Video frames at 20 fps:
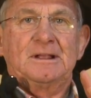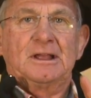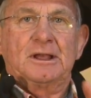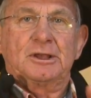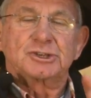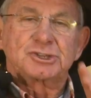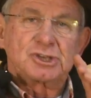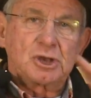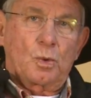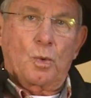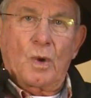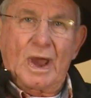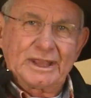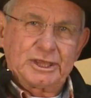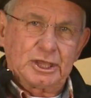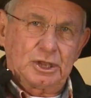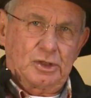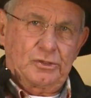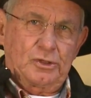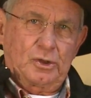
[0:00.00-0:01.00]
So
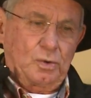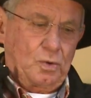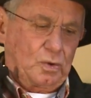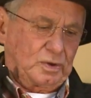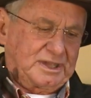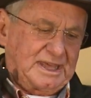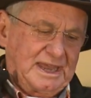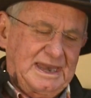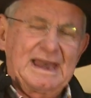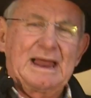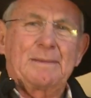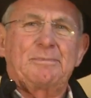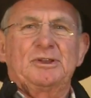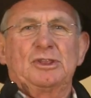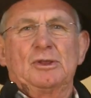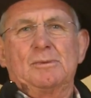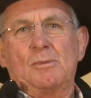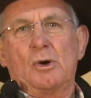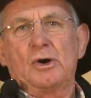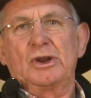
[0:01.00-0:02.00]
waiting on the Lord, getting up in
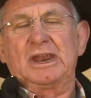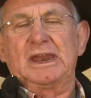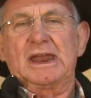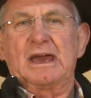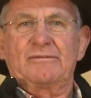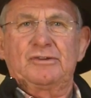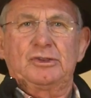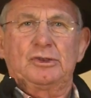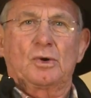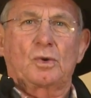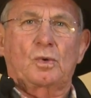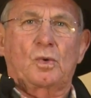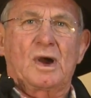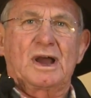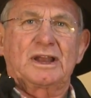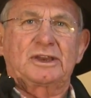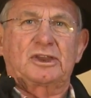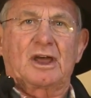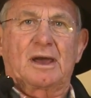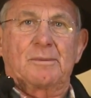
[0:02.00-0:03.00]
the morning, having your
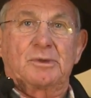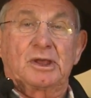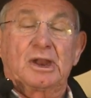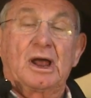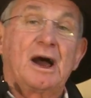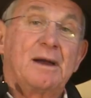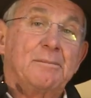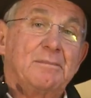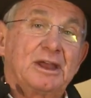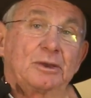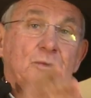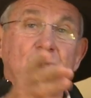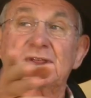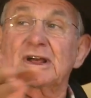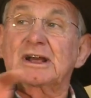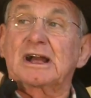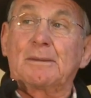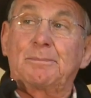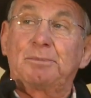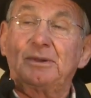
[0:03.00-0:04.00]
quiet time. You know, I met with a
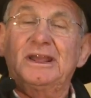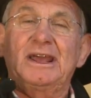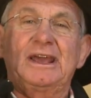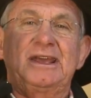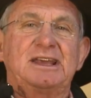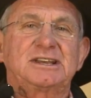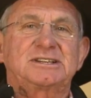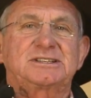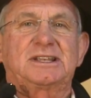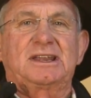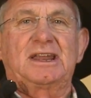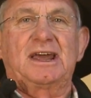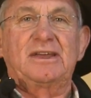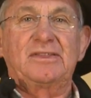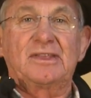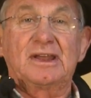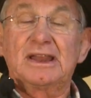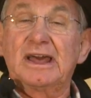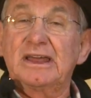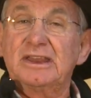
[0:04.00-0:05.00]
couple here yesterday, and
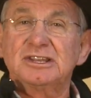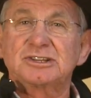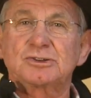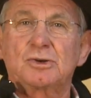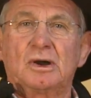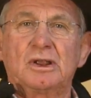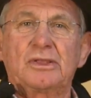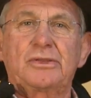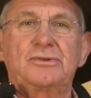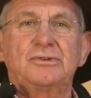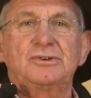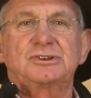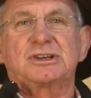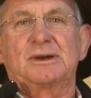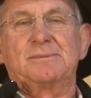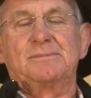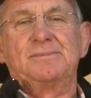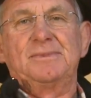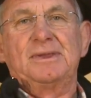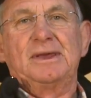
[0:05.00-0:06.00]
the lady's gone through
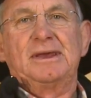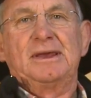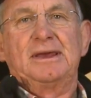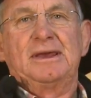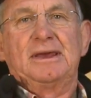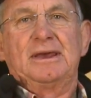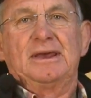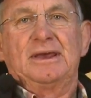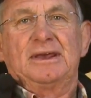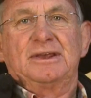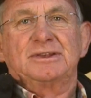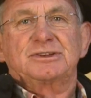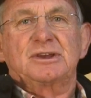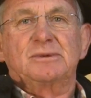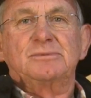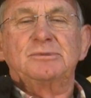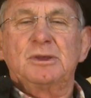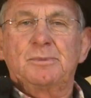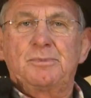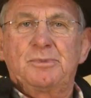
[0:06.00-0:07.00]
some
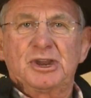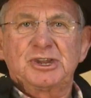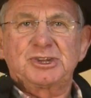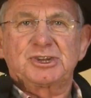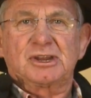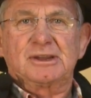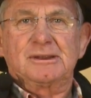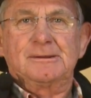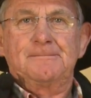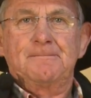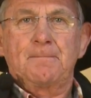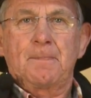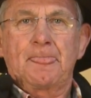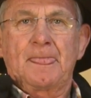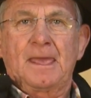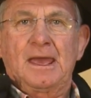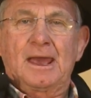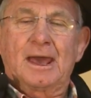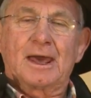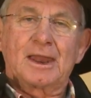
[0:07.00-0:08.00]
depression.
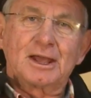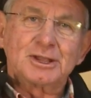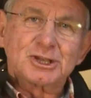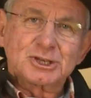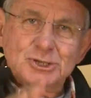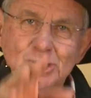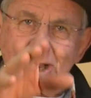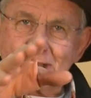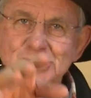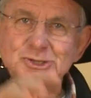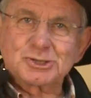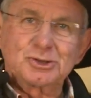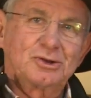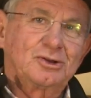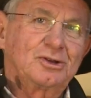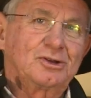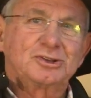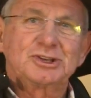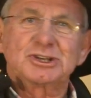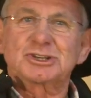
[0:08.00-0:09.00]
And I just asked
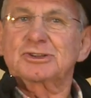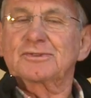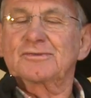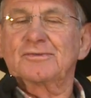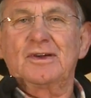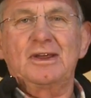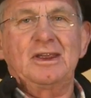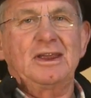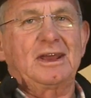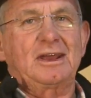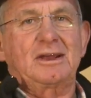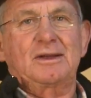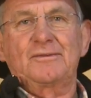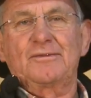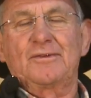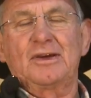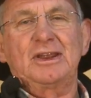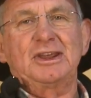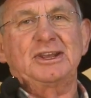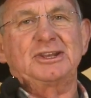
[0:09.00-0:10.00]
her, just very,
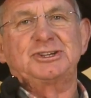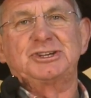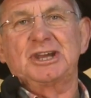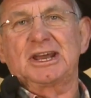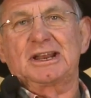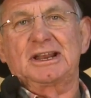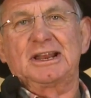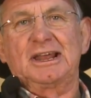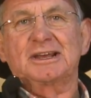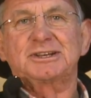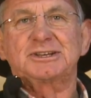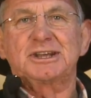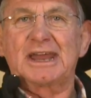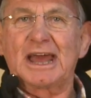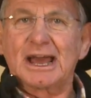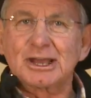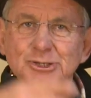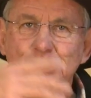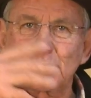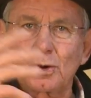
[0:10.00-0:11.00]
very gently, I said,
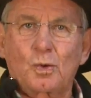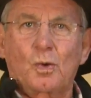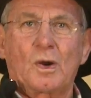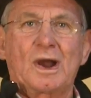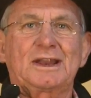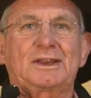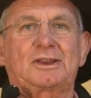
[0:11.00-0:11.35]
how's your quiet